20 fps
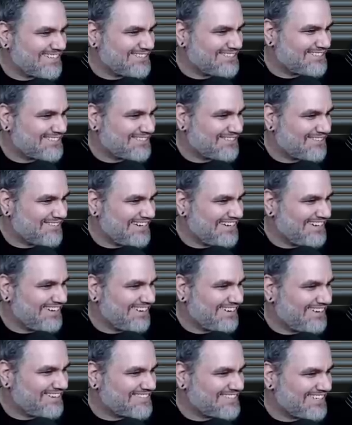there's just
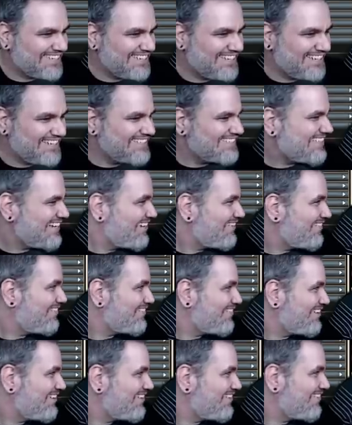green all of a sudden in this deck
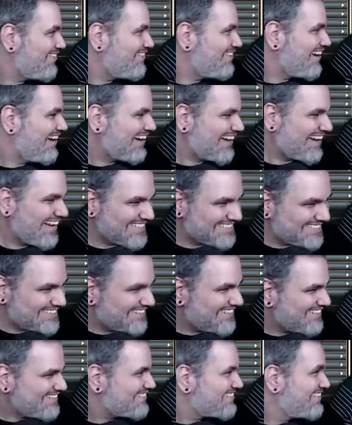with one green mana
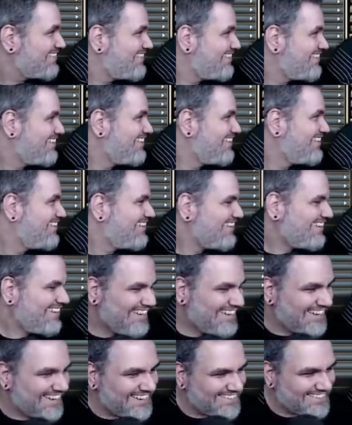casting cost?
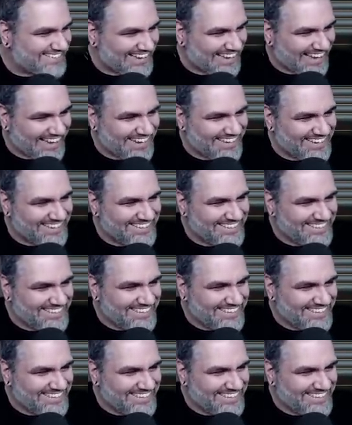Okay.